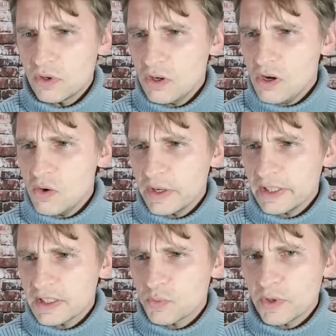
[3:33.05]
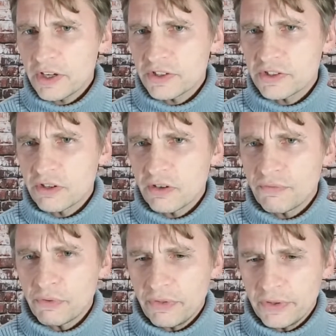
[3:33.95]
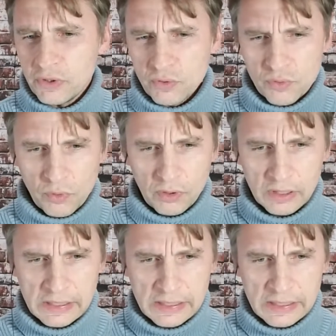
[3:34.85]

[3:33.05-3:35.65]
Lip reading: I guess we got to start off with the usual.